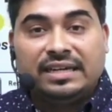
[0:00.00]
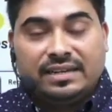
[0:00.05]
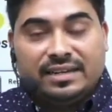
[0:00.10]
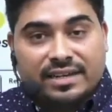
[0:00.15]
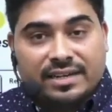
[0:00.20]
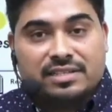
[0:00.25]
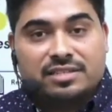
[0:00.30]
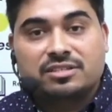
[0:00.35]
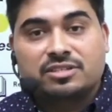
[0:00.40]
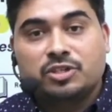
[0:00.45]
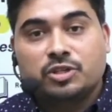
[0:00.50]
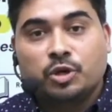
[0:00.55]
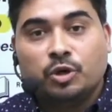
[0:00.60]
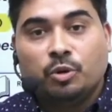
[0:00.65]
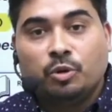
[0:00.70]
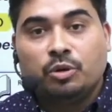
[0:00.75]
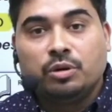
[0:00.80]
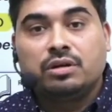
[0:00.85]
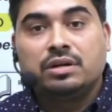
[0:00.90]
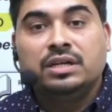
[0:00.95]
tests
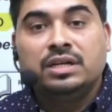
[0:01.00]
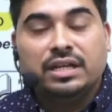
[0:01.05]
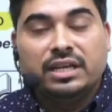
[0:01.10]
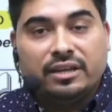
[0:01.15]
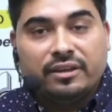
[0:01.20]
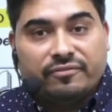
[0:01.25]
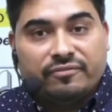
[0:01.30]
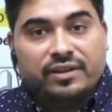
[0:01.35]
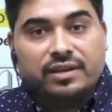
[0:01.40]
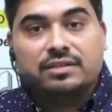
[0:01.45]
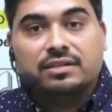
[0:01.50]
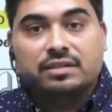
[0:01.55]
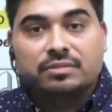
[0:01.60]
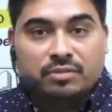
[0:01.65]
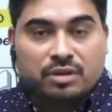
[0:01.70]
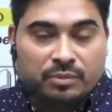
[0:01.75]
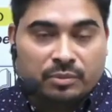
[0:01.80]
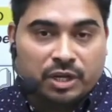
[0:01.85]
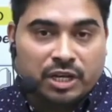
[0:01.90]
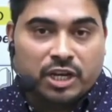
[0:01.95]
your effective
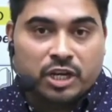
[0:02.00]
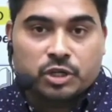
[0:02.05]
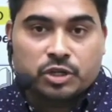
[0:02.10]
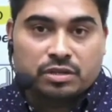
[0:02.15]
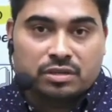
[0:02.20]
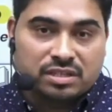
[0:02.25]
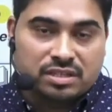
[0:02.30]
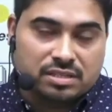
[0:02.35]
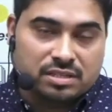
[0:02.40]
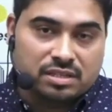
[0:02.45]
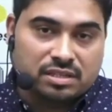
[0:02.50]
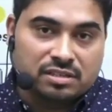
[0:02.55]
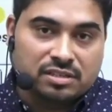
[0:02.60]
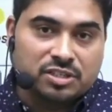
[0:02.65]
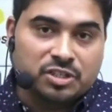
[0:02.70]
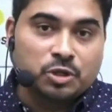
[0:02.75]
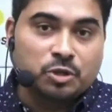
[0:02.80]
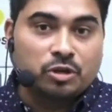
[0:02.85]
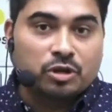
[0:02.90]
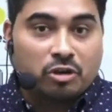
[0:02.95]
communication
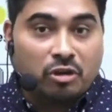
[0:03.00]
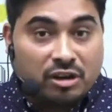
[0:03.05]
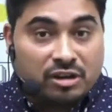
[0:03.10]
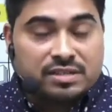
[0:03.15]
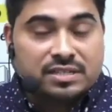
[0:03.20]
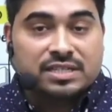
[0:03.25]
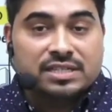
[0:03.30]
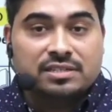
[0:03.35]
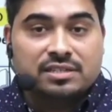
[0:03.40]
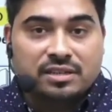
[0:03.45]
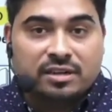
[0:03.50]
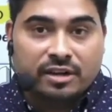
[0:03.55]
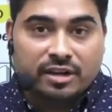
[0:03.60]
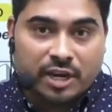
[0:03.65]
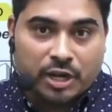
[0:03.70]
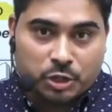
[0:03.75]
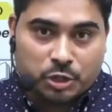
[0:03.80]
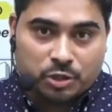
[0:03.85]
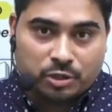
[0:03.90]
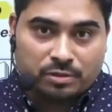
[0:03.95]
skills, your content
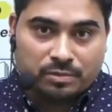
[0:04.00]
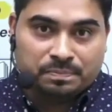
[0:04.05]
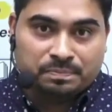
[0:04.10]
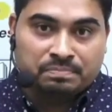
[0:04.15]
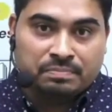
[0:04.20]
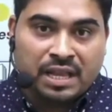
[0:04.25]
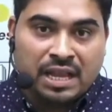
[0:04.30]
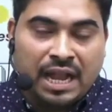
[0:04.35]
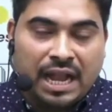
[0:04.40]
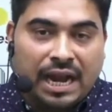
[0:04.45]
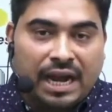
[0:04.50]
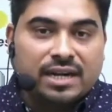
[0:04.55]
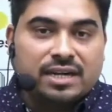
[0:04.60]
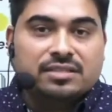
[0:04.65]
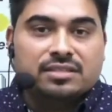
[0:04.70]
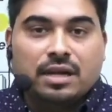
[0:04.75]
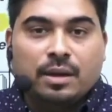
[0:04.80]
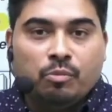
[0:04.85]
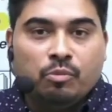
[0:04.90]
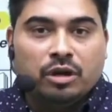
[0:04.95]
creation, and
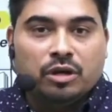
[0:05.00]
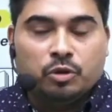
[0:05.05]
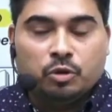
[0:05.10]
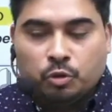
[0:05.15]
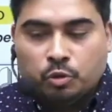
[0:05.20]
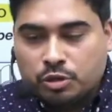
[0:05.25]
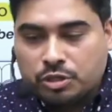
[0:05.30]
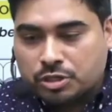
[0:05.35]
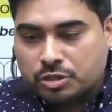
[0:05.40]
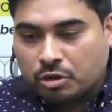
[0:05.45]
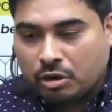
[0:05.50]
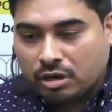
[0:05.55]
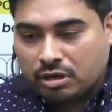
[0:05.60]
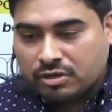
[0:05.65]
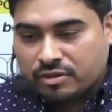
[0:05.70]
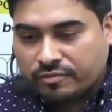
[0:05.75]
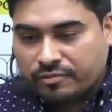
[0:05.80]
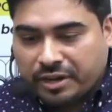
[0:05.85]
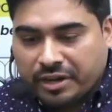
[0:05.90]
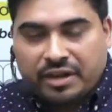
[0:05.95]
someone who's
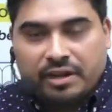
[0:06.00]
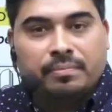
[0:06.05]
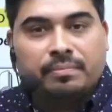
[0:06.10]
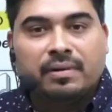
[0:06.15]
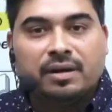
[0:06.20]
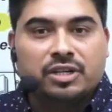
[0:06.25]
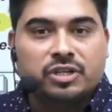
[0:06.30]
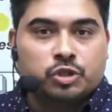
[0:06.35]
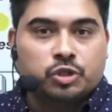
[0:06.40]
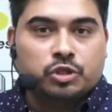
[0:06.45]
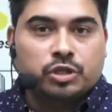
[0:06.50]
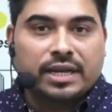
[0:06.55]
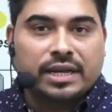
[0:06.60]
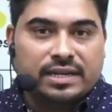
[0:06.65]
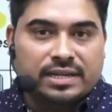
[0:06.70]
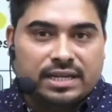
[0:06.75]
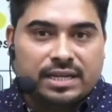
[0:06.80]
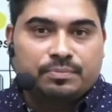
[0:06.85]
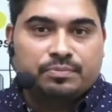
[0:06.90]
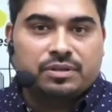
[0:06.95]
not very much
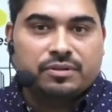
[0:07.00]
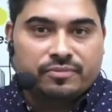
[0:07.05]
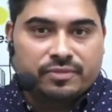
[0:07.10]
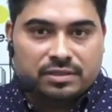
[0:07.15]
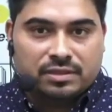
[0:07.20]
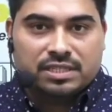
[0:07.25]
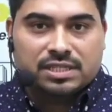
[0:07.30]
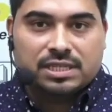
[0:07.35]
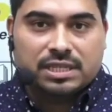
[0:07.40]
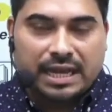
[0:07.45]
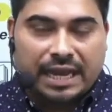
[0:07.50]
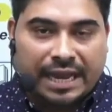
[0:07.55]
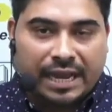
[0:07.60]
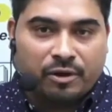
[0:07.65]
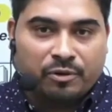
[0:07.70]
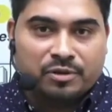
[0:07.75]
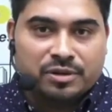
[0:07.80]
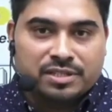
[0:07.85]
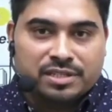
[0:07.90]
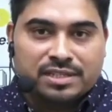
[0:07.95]
adept with this
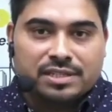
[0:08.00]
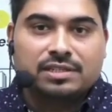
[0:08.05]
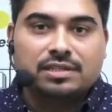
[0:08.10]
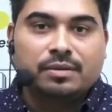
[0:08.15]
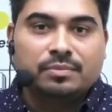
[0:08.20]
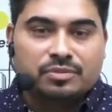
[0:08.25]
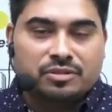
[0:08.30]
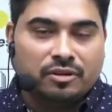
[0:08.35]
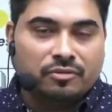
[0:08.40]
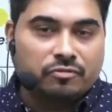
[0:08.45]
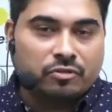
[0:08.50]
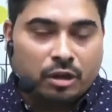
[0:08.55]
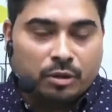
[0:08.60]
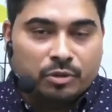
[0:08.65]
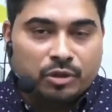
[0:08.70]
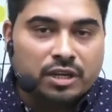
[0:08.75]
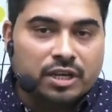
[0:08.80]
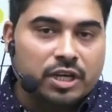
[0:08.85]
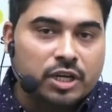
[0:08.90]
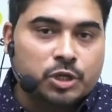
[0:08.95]
language in terms of
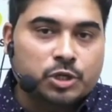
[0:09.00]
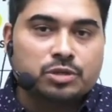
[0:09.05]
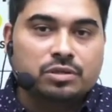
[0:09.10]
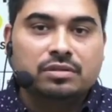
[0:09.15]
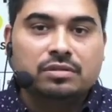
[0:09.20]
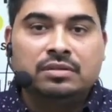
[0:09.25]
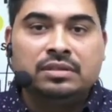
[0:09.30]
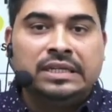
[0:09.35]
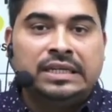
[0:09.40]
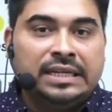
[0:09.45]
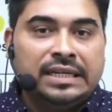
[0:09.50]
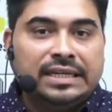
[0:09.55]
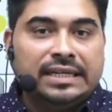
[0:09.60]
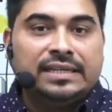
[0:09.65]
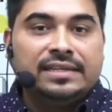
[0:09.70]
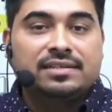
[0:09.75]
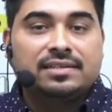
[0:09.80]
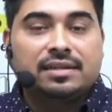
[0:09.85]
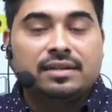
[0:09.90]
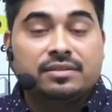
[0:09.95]
communication,
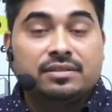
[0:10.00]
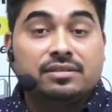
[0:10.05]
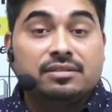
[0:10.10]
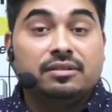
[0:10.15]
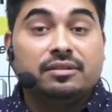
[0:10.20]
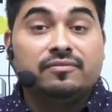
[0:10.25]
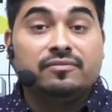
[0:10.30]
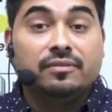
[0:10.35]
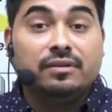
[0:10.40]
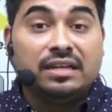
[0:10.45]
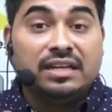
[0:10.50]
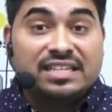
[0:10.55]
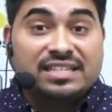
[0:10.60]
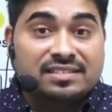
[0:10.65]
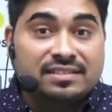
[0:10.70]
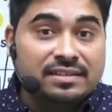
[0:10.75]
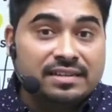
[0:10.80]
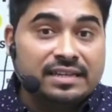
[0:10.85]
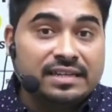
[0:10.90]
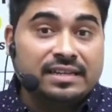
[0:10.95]
in terms of
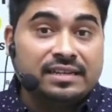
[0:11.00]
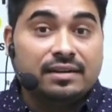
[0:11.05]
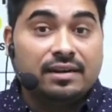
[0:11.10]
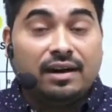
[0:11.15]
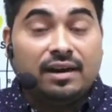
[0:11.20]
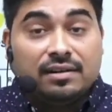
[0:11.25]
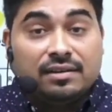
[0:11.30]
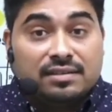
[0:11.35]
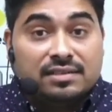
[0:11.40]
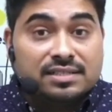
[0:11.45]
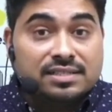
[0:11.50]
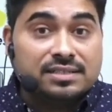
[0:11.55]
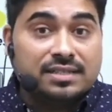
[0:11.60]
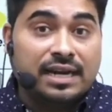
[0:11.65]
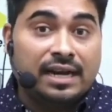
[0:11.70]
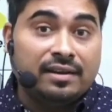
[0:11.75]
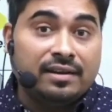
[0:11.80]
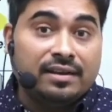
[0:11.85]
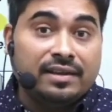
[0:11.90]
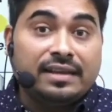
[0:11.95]
listening,
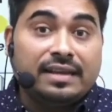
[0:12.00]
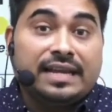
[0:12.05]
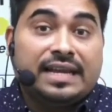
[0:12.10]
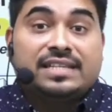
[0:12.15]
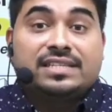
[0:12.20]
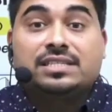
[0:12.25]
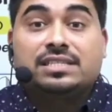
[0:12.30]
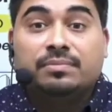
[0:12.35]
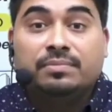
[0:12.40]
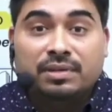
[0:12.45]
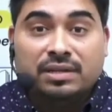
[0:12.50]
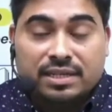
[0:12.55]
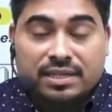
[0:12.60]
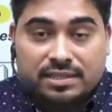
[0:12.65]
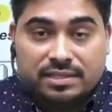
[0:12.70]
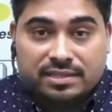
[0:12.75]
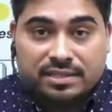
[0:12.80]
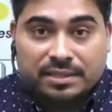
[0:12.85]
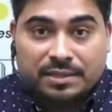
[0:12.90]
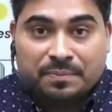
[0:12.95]
understanding,
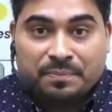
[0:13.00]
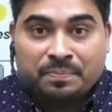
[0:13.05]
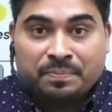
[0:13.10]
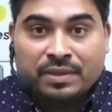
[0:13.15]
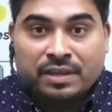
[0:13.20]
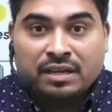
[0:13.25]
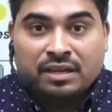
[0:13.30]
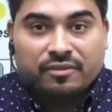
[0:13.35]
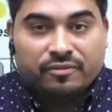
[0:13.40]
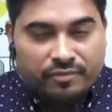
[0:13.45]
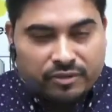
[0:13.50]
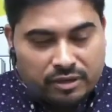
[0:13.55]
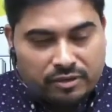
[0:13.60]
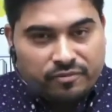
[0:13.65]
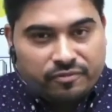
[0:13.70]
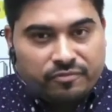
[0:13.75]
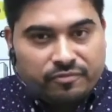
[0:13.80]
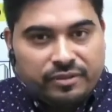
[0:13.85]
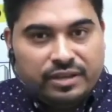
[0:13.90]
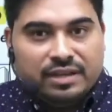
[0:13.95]
assimilating, will
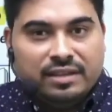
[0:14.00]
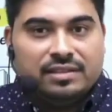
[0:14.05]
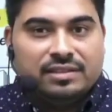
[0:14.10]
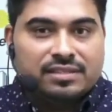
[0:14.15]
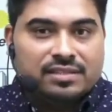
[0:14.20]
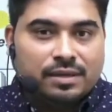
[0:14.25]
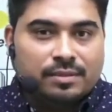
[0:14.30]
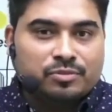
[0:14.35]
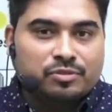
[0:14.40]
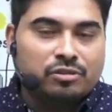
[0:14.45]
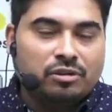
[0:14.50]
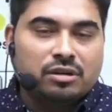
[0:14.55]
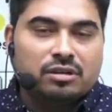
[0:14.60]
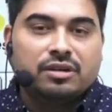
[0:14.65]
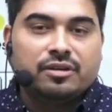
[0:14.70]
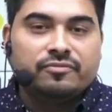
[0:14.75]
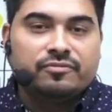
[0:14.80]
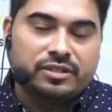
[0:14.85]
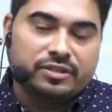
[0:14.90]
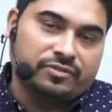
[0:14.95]
feel some sort
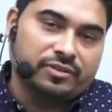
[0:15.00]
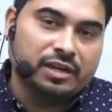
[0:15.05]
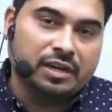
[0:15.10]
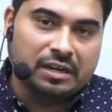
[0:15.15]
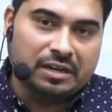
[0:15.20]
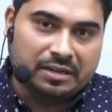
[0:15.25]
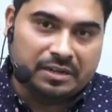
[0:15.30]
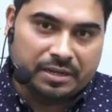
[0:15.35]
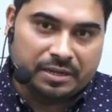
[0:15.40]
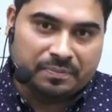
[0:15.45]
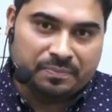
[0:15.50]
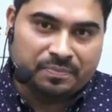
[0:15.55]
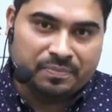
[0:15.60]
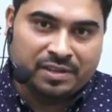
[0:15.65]
of difficulty.